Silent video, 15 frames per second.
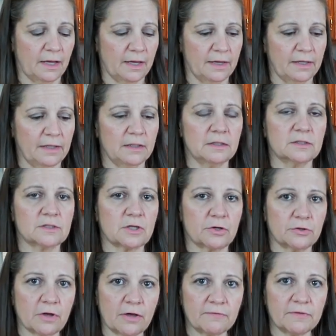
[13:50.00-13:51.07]
I
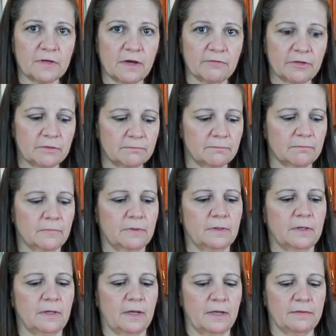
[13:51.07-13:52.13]
turned off the oven
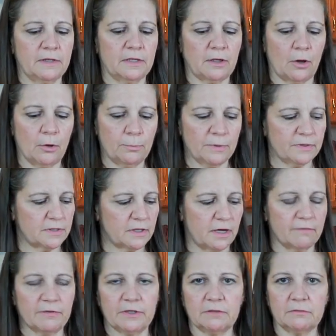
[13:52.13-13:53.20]
and then opened the
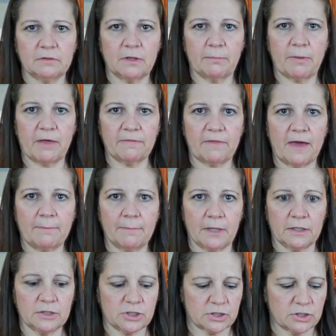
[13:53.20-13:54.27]
oven about that
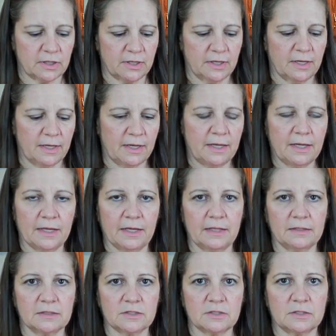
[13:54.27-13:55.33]
much
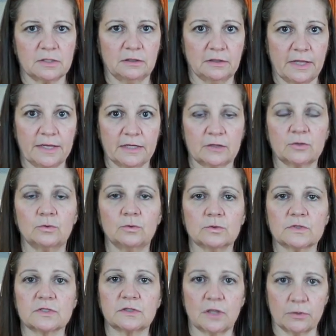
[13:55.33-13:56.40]
and let it
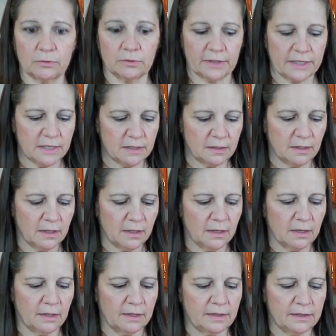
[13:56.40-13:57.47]
cool slowly.
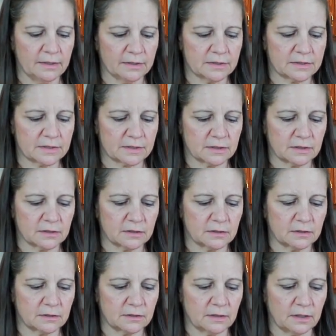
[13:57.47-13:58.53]
It
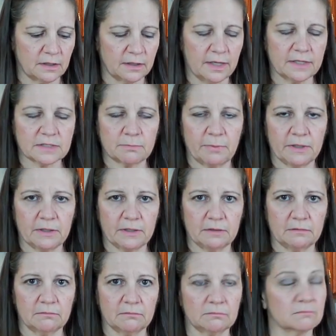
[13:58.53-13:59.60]
has
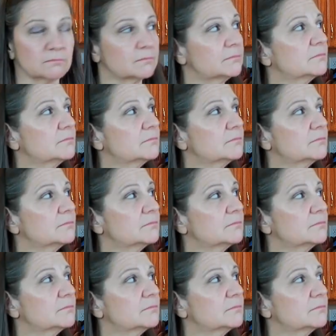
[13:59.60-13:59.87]
been